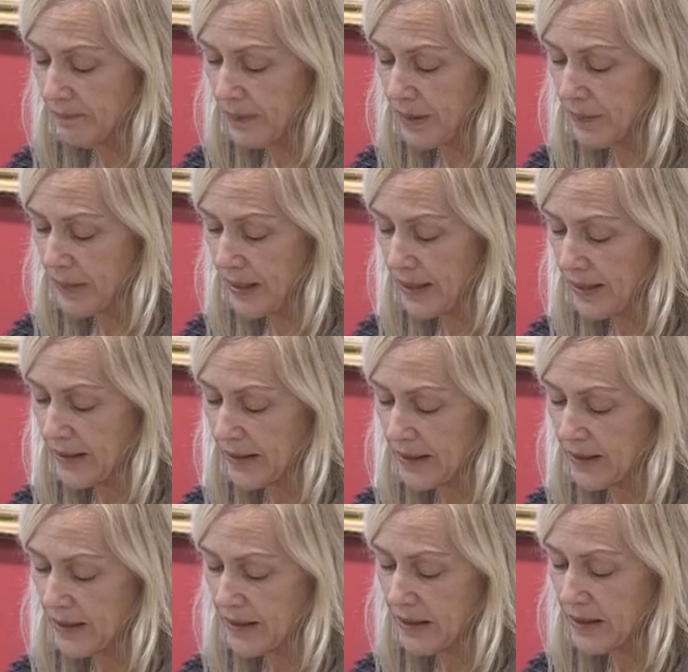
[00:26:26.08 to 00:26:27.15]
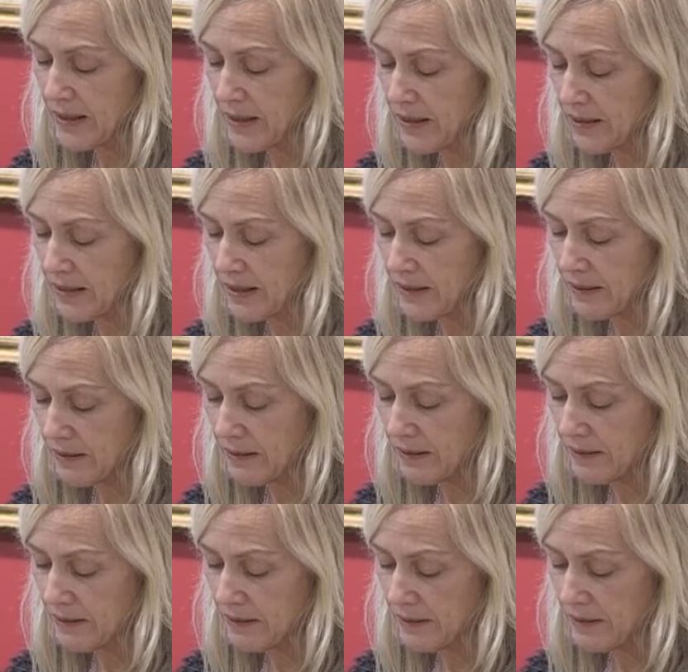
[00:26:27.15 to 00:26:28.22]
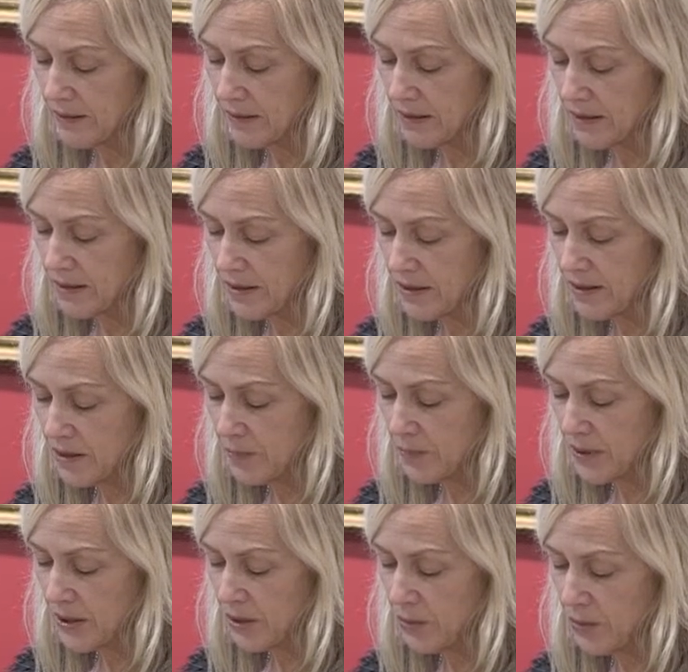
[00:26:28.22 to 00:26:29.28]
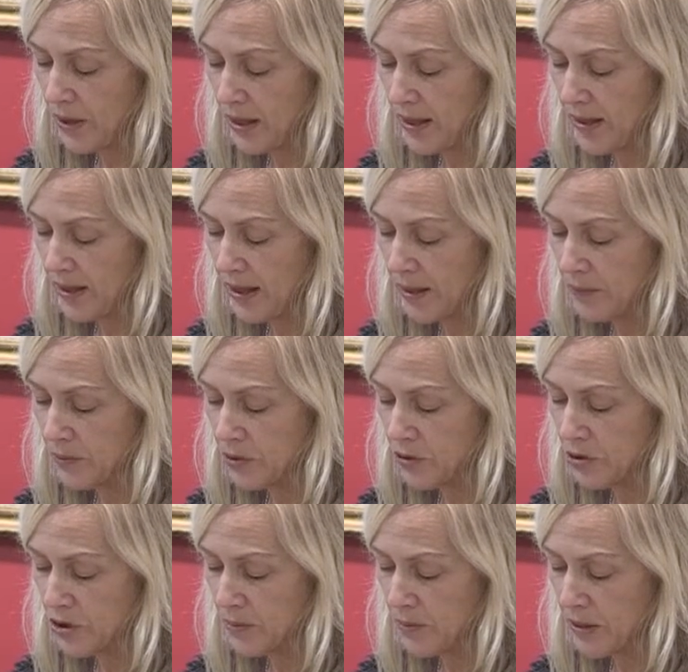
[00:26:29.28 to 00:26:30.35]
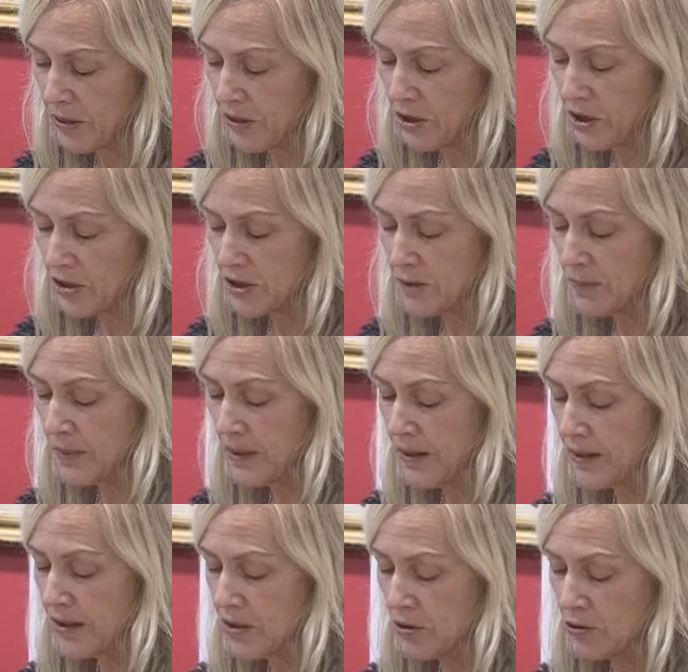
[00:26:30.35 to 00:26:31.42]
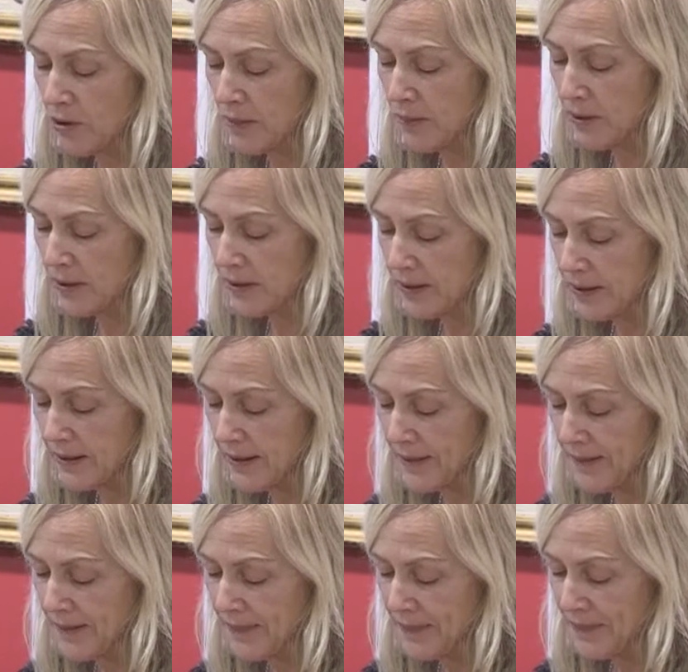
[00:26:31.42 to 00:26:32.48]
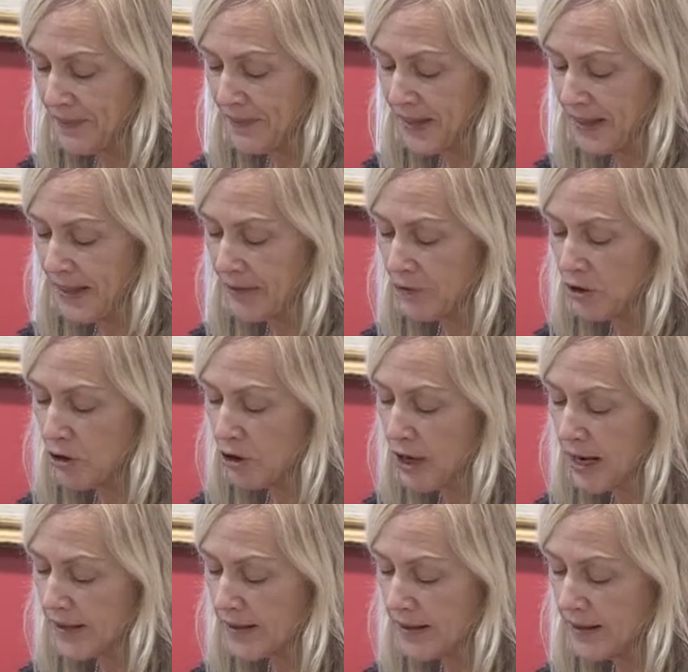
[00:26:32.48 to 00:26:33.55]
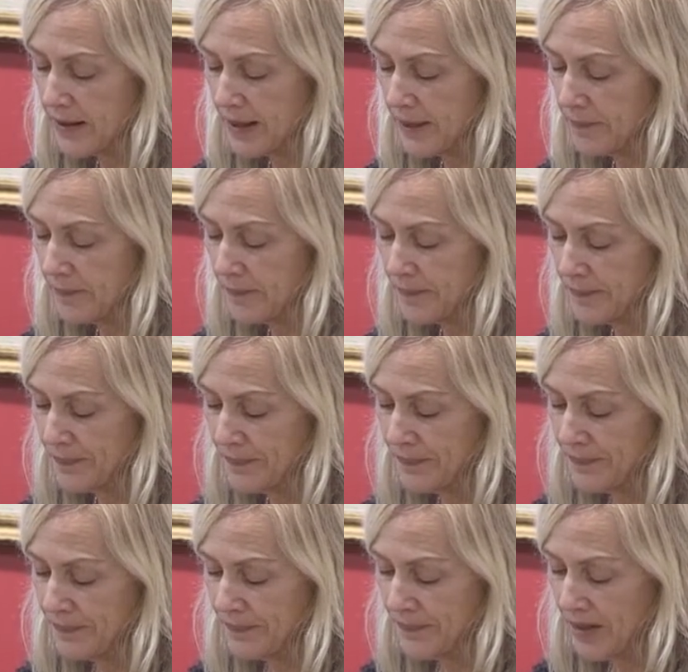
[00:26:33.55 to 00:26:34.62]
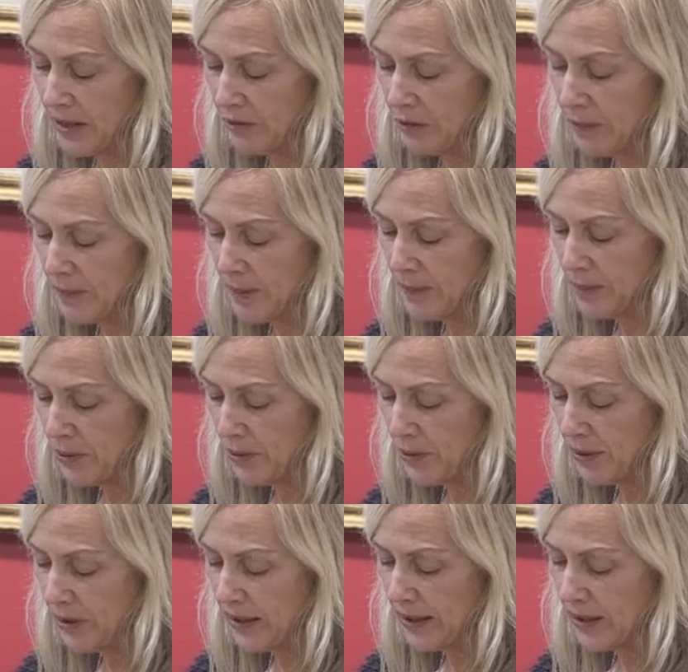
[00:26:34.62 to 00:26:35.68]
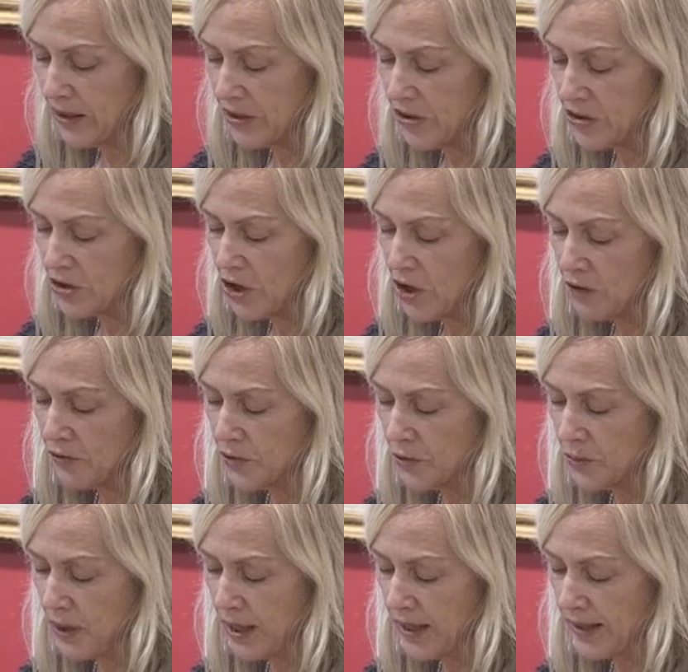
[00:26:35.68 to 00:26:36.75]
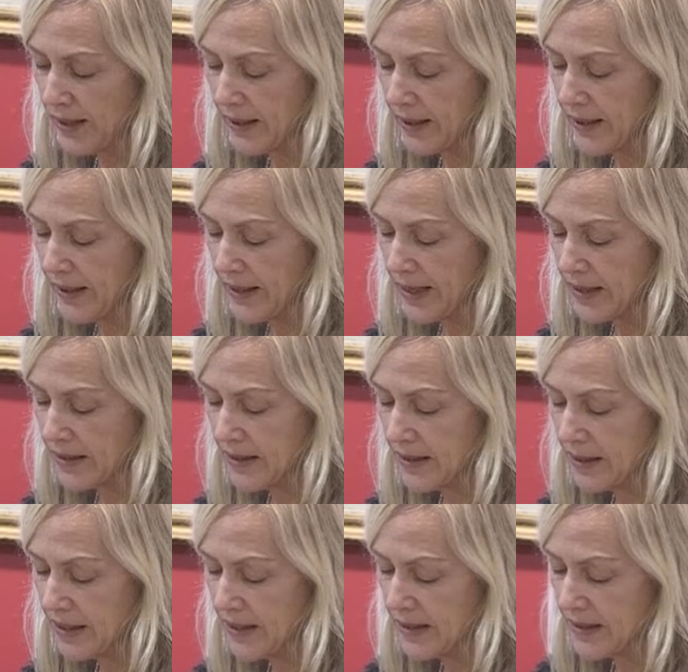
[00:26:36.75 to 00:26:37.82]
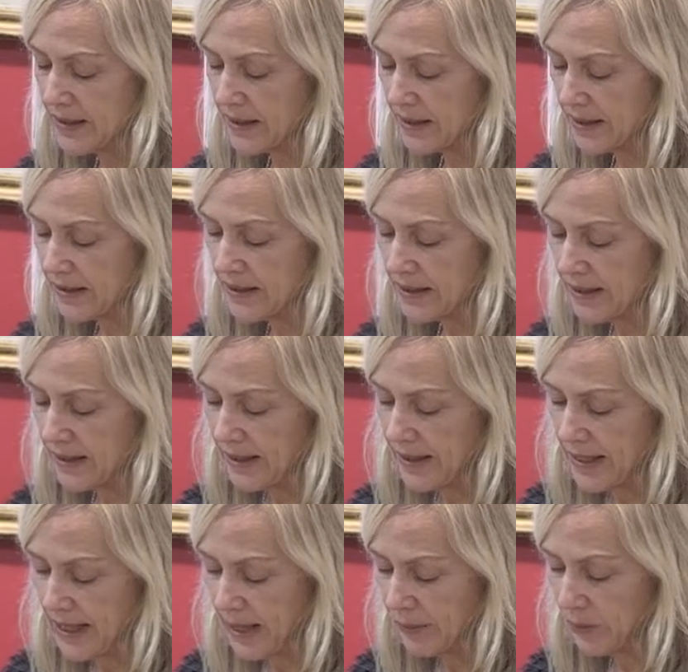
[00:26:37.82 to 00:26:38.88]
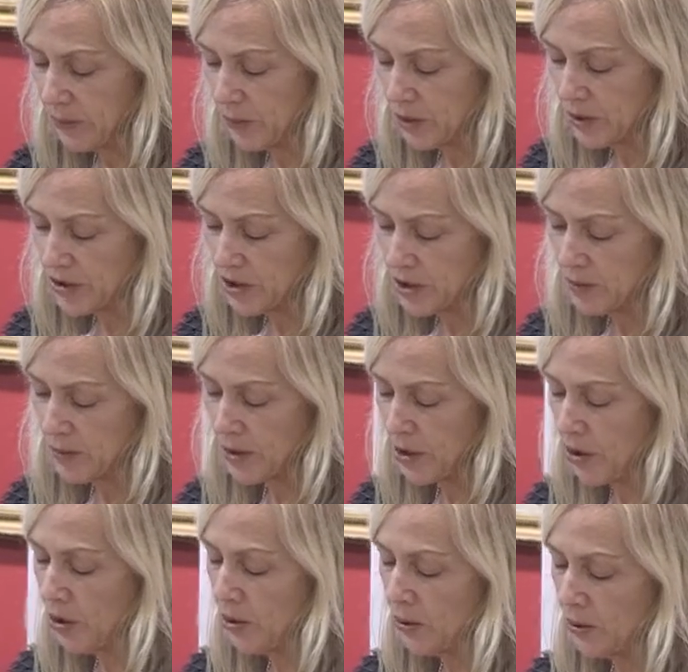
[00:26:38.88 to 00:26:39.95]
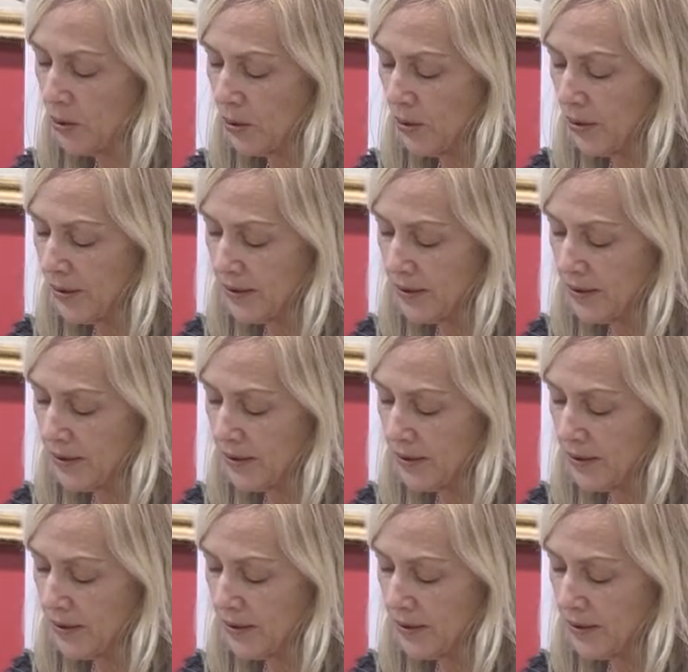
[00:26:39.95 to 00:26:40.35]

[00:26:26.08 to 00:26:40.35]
My mind is uneasy. Since being away, I am used to my thoughts being disrupted. They have cracks in them. I remember in a soft way, as in the distance, how it was to be whole.